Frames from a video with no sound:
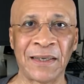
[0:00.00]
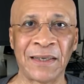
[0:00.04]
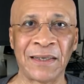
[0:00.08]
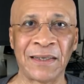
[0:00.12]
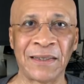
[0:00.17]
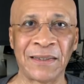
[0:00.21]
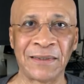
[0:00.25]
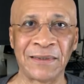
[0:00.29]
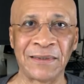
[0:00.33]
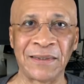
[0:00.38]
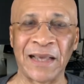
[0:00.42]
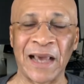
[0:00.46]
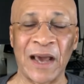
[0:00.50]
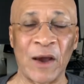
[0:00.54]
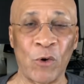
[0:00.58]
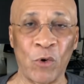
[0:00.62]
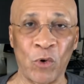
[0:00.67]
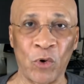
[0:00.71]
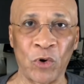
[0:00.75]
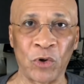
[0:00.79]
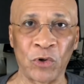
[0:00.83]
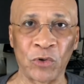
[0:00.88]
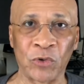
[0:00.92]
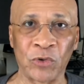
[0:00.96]
they are
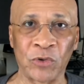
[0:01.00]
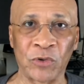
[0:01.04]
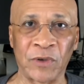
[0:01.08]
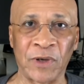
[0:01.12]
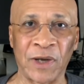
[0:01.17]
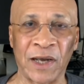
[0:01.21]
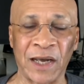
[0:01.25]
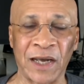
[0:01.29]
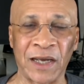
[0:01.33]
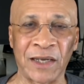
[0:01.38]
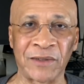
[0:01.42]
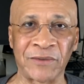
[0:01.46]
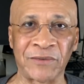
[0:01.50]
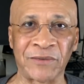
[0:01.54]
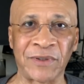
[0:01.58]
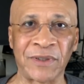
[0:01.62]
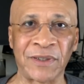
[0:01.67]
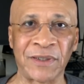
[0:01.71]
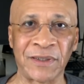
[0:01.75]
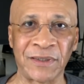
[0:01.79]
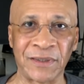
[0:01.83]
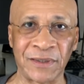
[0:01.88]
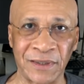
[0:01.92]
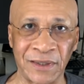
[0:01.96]
all going to have
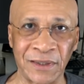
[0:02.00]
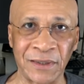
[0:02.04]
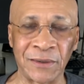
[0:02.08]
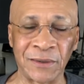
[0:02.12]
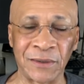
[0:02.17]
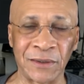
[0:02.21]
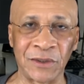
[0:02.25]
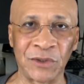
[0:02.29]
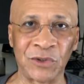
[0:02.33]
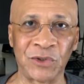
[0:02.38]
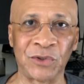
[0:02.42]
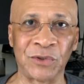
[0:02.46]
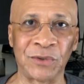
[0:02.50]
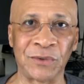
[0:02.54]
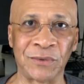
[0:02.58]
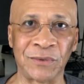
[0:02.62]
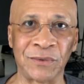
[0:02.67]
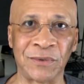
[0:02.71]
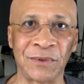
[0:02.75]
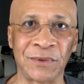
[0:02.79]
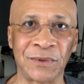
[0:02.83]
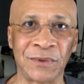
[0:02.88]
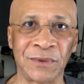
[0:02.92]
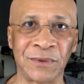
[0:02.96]
legal
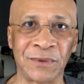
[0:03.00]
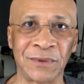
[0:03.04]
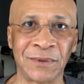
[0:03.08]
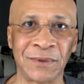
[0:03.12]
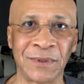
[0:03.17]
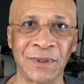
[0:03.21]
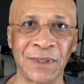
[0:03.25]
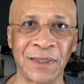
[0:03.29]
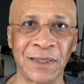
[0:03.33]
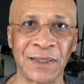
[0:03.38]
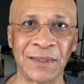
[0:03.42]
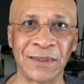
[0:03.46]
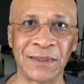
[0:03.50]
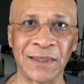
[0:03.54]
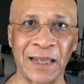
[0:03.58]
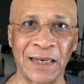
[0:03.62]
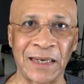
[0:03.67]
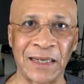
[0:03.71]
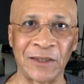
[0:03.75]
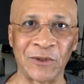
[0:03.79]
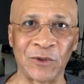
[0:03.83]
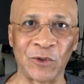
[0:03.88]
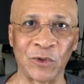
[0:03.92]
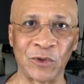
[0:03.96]
issues. That
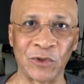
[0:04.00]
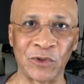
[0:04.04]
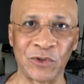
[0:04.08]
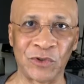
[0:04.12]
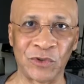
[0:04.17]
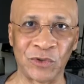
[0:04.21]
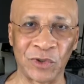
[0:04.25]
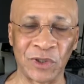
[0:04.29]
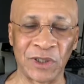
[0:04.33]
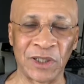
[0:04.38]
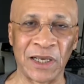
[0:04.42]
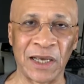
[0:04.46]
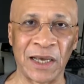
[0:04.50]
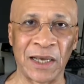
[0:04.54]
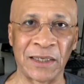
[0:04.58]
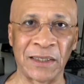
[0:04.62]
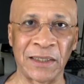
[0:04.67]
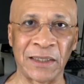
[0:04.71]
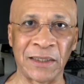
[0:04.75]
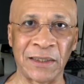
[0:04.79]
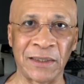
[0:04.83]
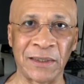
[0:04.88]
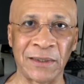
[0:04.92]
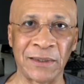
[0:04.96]
includes
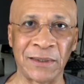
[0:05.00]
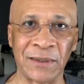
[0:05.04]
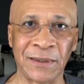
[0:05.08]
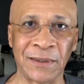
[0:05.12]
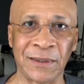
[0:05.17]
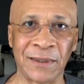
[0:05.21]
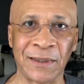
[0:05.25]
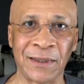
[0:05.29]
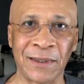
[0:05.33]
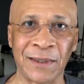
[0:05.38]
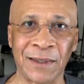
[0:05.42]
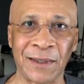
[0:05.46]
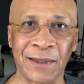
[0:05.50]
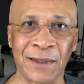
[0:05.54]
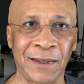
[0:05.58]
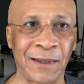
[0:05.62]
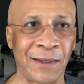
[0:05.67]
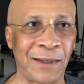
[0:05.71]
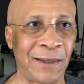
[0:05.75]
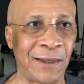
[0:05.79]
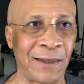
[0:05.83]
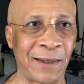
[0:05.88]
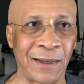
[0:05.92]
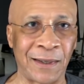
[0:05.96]
Giuliani
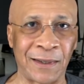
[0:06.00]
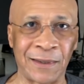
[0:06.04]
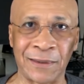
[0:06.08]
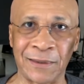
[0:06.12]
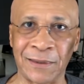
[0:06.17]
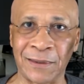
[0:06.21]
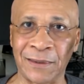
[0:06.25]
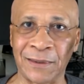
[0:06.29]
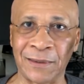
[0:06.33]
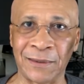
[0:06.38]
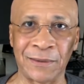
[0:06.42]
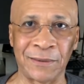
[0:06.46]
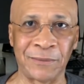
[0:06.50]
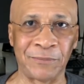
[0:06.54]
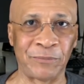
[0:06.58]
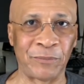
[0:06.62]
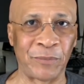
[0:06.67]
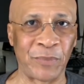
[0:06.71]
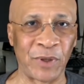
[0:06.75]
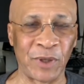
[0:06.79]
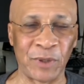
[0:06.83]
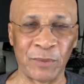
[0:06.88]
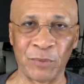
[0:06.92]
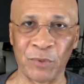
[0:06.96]
and
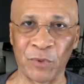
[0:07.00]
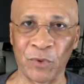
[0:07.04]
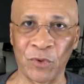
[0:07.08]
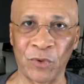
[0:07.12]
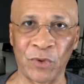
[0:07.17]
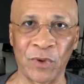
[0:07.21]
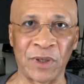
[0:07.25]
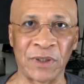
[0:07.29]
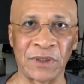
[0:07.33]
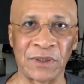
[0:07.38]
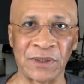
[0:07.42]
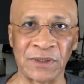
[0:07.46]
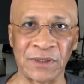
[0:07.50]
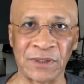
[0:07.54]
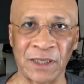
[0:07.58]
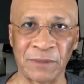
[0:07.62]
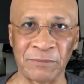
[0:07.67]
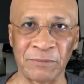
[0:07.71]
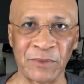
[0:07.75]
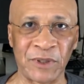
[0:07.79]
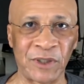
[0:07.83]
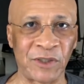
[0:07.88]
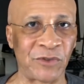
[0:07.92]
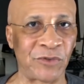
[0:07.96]
people in his
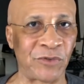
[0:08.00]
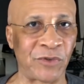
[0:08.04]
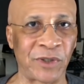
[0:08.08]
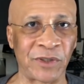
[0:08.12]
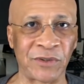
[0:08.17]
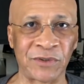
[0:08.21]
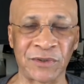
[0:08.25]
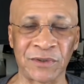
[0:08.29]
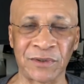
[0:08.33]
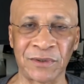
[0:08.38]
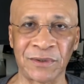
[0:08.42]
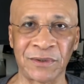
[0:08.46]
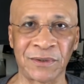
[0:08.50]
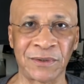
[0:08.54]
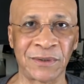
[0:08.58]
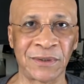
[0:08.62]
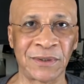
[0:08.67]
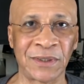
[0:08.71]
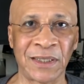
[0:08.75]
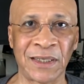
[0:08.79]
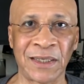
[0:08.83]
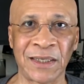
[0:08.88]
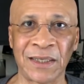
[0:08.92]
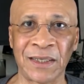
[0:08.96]
administration.
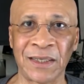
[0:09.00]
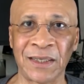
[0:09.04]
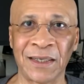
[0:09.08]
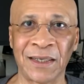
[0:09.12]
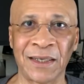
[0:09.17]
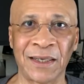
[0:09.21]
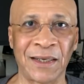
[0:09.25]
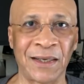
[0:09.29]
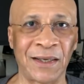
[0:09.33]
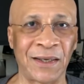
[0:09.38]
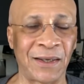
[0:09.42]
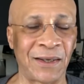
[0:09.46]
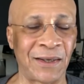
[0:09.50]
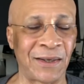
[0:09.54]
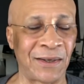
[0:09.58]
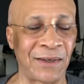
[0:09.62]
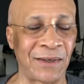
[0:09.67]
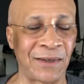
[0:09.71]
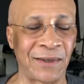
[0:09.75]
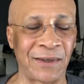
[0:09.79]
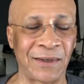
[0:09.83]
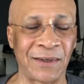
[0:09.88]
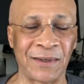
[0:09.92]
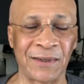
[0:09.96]

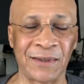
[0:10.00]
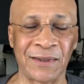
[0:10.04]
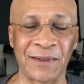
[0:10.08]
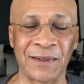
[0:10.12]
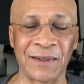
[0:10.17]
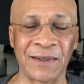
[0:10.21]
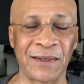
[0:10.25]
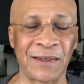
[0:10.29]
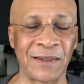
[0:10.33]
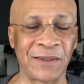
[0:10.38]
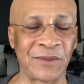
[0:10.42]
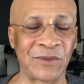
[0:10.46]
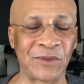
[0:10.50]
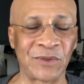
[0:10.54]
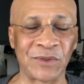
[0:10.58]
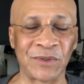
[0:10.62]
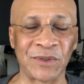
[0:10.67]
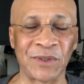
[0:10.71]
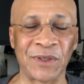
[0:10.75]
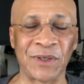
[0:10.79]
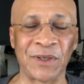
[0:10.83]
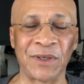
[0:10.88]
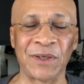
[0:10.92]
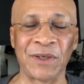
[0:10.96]
It's
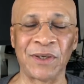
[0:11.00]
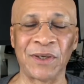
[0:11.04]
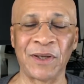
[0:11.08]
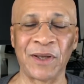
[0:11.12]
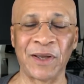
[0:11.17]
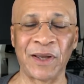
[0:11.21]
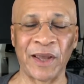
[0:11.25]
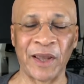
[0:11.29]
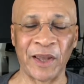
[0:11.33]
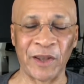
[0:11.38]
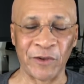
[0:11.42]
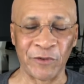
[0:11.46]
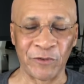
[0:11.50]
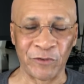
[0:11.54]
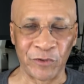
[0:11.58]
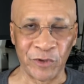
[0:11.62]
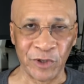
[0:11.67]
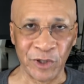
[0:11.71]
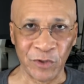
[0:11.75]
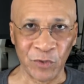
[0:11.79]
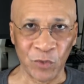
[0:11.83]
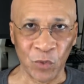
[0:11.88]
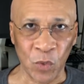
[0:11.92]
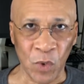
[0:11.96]

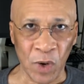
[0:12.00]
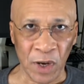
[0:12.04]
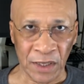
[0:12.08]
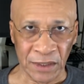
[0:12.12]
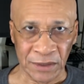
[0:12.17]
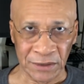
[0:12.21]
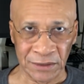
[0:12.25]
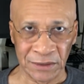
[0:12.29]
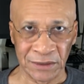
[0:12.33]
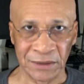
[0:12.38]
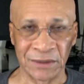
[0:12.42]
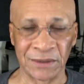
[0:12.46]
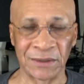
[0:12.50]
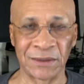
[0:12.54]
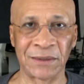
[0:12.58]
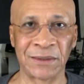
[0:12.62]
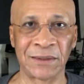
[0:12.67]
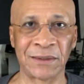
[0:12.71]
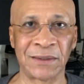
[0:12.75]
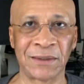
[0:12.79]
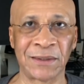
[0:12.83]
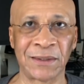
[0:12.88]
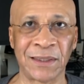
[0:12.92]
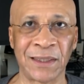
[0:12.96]
everyone.
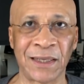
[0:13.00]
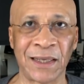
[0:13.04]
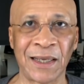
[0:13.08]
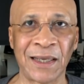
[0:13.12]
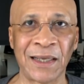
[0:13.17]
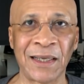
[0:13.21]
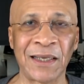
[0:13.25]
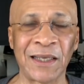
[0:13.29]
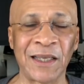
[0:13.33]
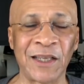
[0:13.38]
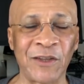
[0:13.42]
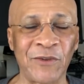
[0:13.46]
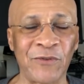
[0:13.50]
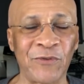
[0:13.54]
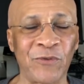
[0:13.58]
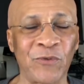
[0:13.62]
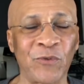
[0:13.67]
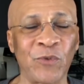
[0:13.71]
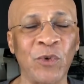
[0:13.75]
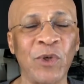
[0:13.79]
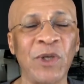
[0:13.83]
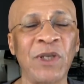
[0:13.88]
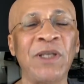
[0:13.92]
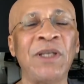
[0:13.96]

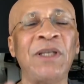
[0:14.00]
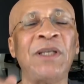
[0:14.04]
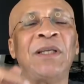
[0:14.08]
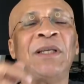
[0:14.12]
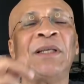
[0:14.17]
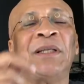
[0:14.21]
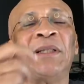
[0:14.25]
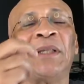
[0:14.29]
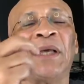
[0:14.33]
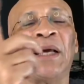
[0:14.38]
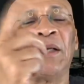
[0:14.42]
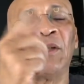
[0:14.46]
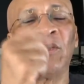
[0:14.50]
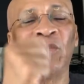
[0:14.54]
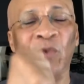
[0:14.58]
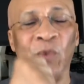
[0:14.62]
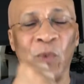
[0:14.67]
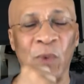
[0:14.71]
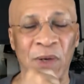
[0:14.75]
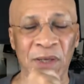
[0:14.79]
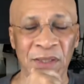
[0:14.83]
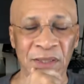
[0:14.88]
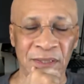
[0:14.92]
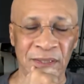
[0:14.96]
There is
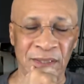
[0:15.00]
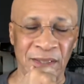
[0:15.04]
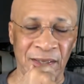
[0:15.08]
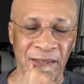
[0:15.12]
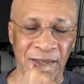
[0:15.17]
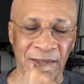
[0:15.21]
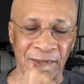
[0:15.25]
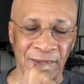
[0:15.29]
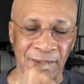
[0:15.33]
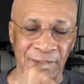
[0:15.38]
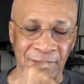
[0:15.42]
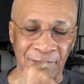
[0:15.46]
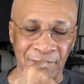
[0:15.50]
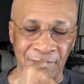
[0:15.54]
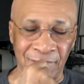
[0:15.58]
one thing,